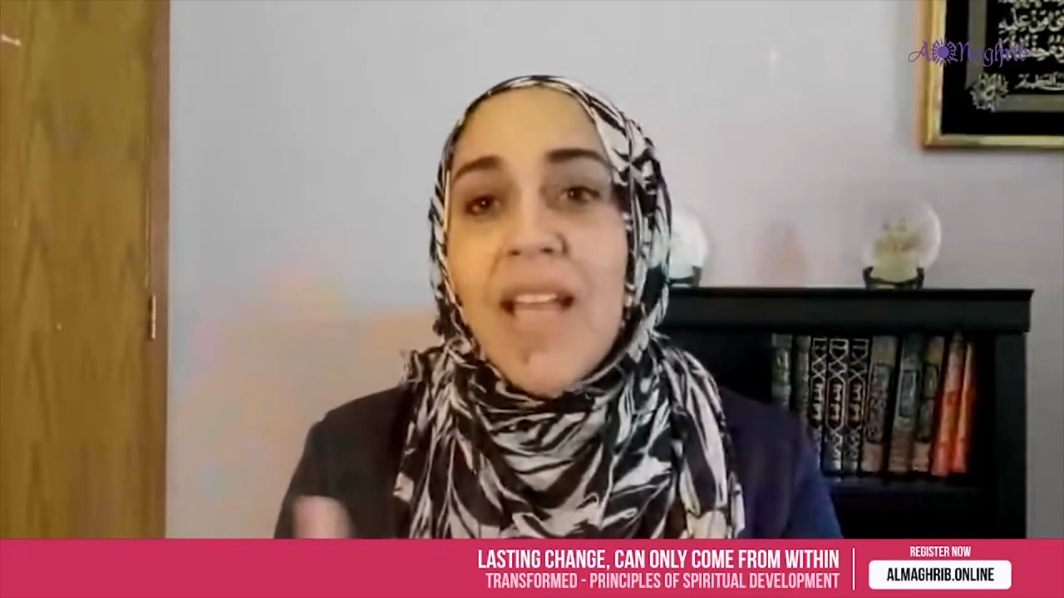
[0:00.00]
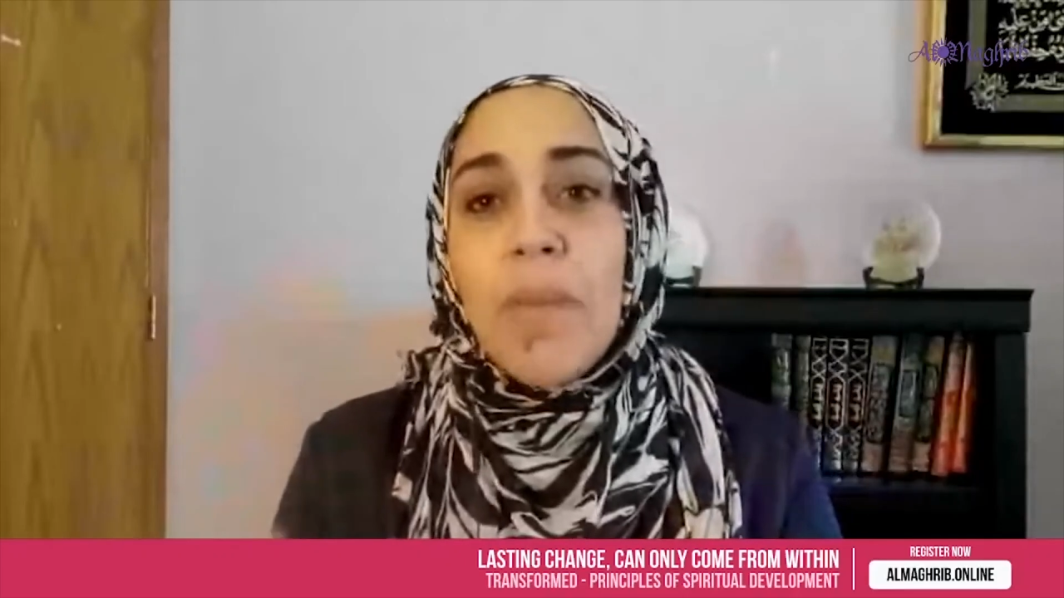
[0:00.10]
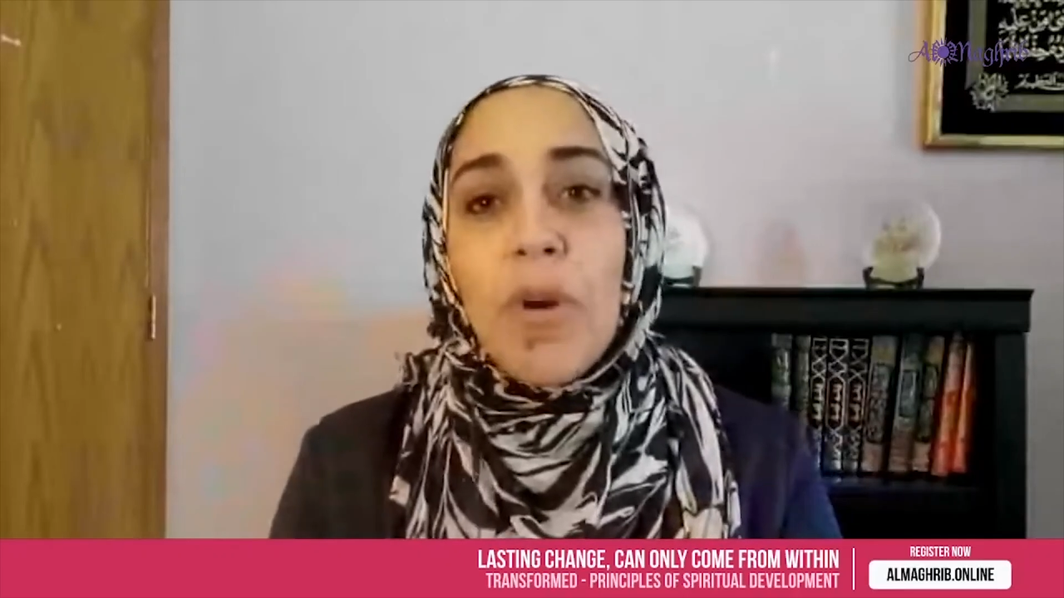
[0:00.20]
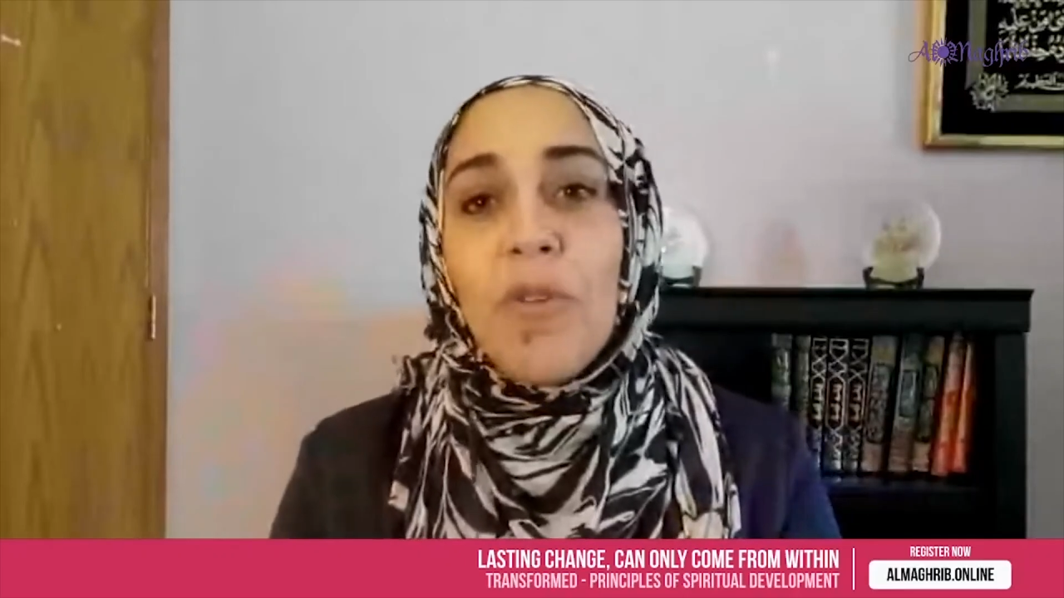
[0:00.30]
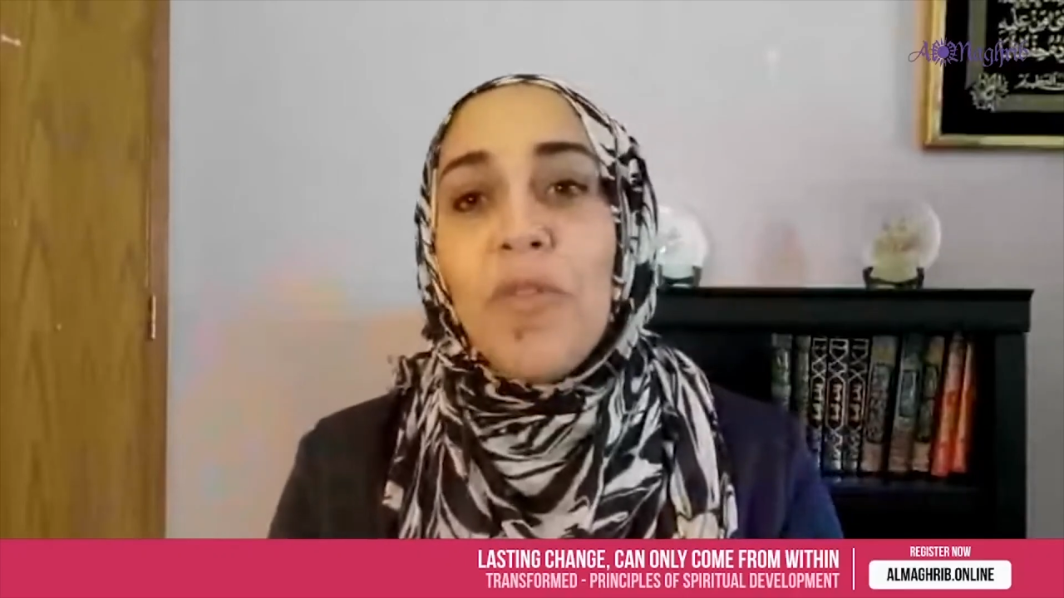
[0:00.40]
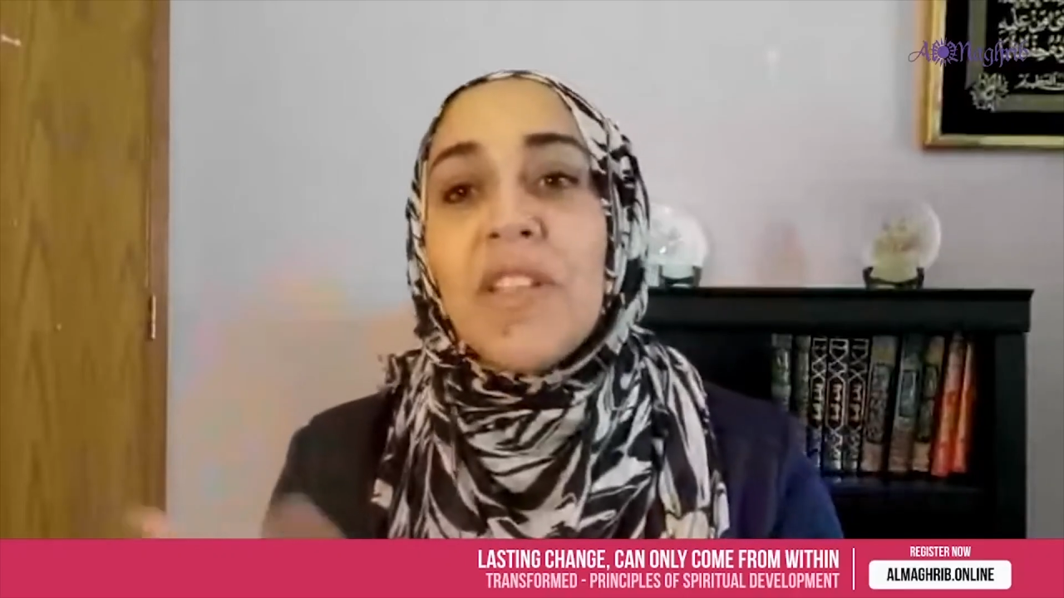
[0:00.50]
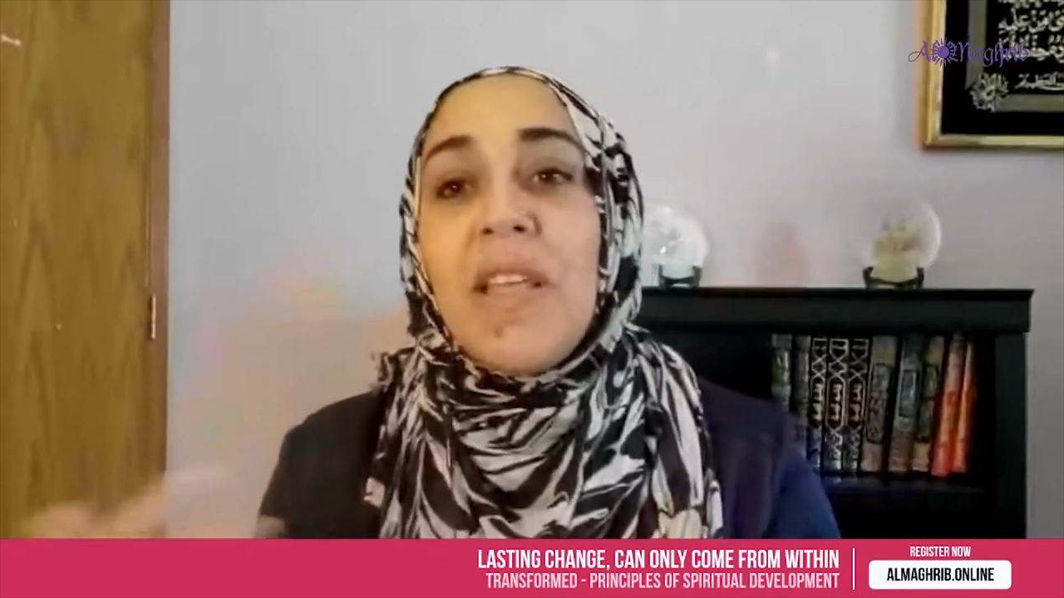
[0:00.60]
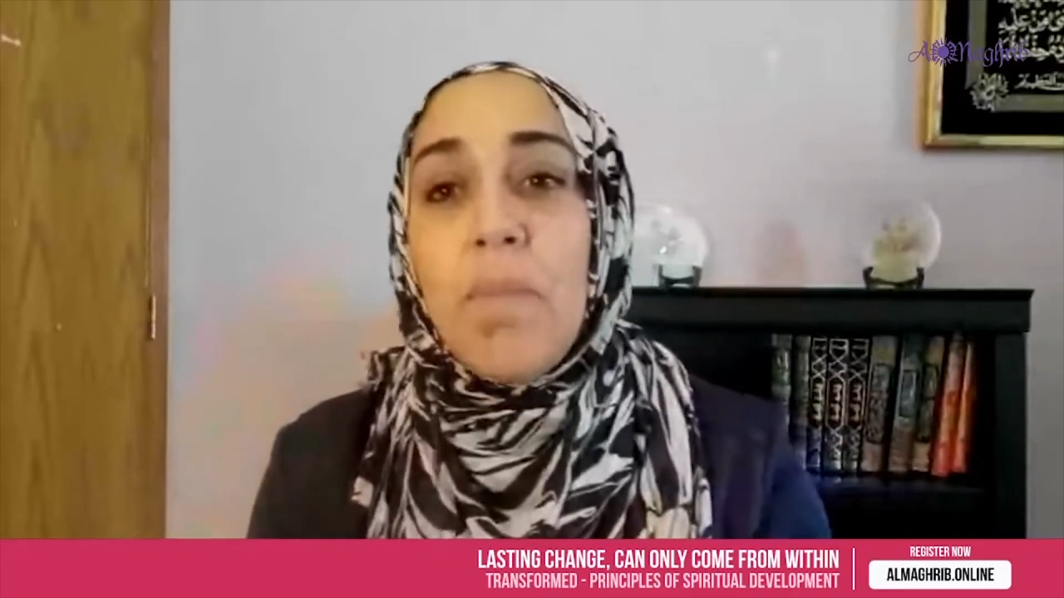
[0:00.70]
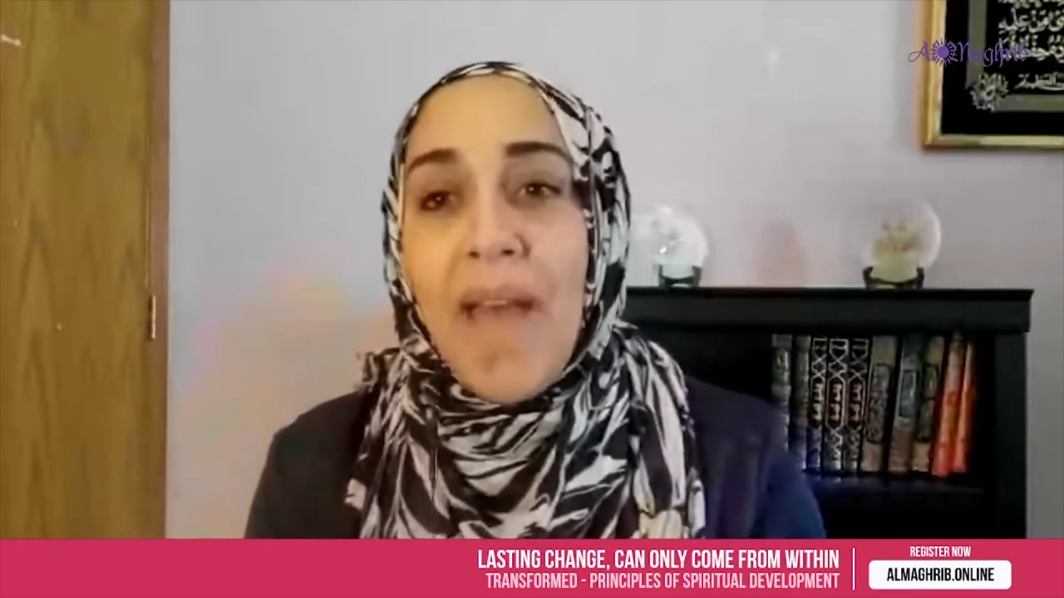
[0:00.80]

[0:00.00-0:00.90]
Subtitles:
not perfectly